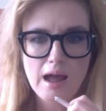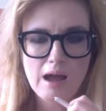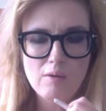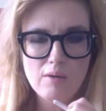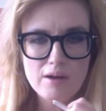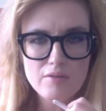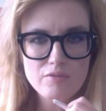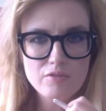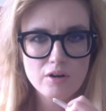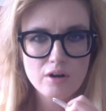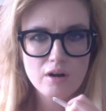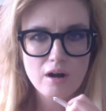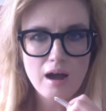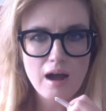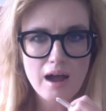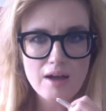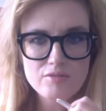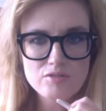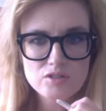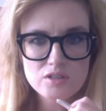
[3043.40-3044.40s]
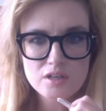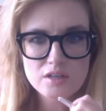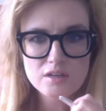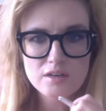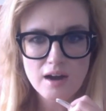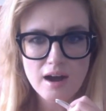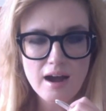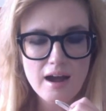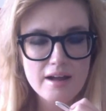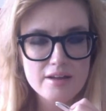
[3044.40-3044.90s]
However, I've seen
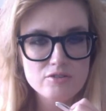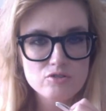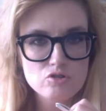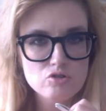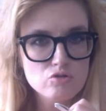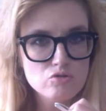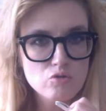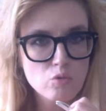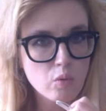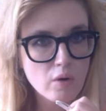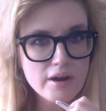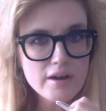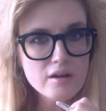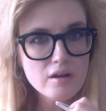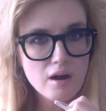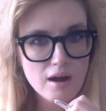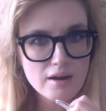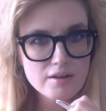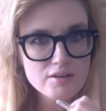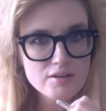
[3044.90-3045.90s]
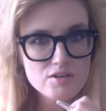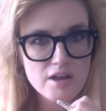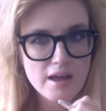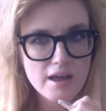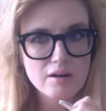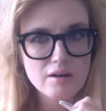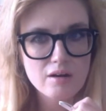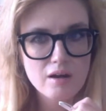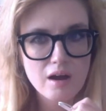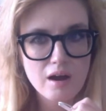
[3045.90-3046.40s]
guys do great
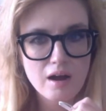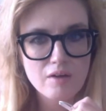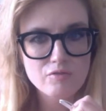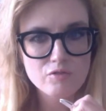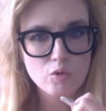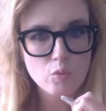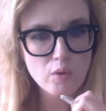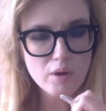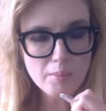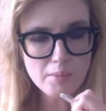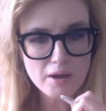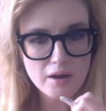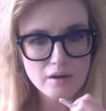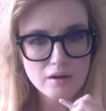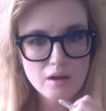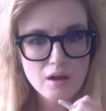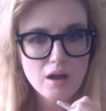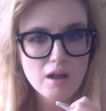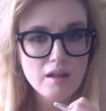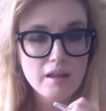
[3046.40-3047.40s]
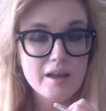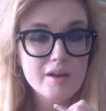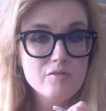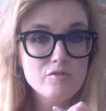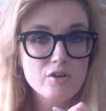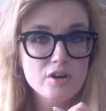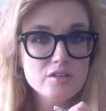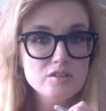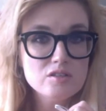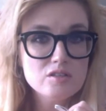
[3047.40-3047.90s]
content uh, for women. Like,
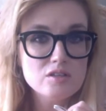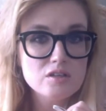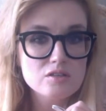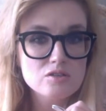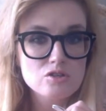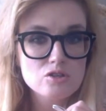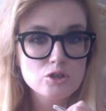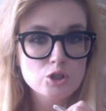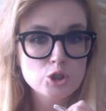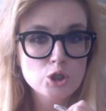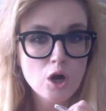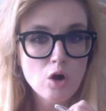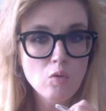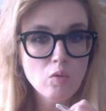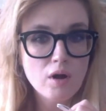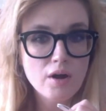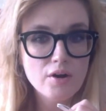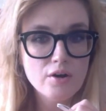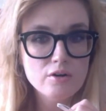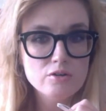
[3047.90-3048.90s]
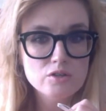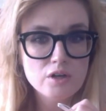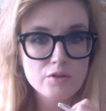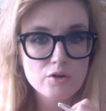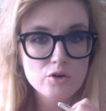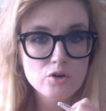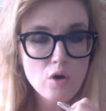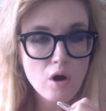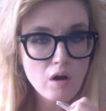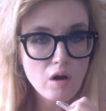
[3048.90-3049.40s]
for instance, the showrunners on
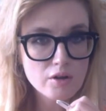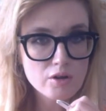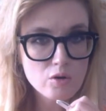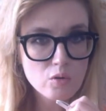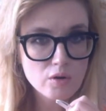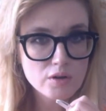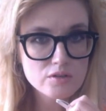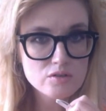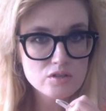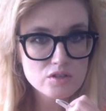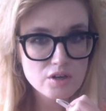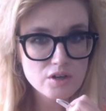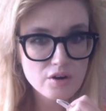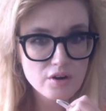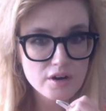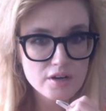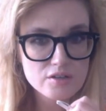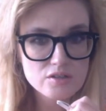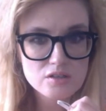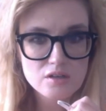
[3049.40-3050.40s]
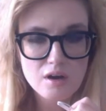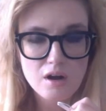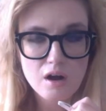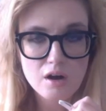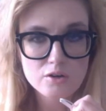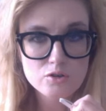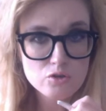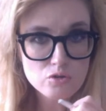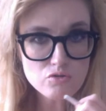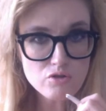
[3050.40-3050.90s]
the new Harley Quinn series
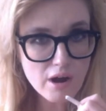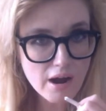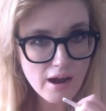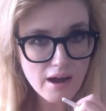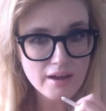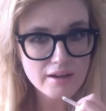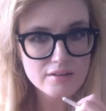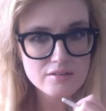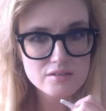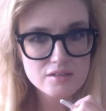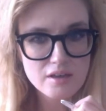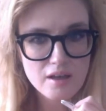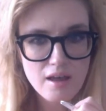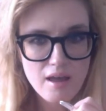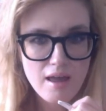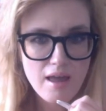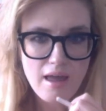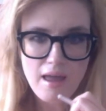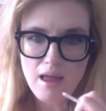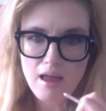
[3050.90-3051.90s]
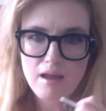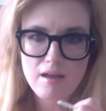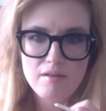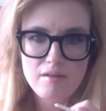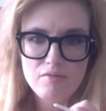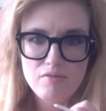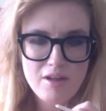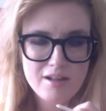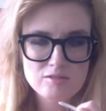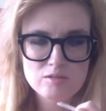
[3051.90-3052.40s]
are two guys,
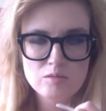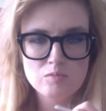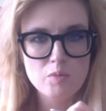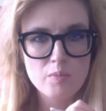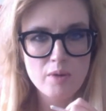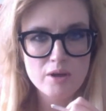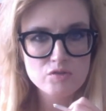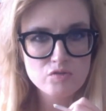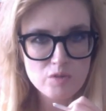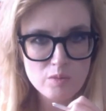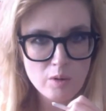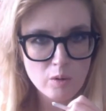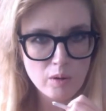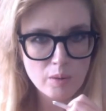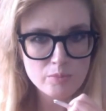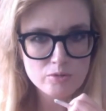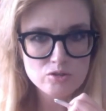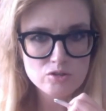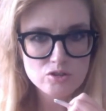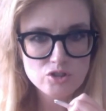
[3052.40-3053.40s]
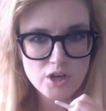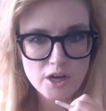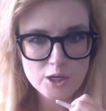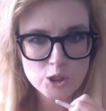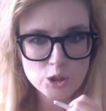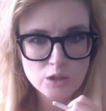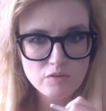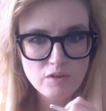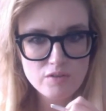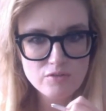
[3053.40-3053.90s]
and that's some of the best female
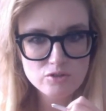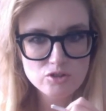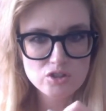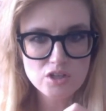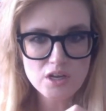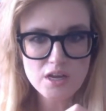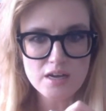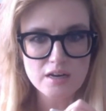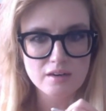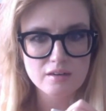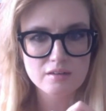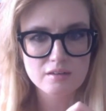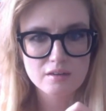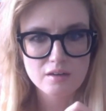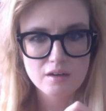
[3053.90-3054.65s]
representation I've ever seen.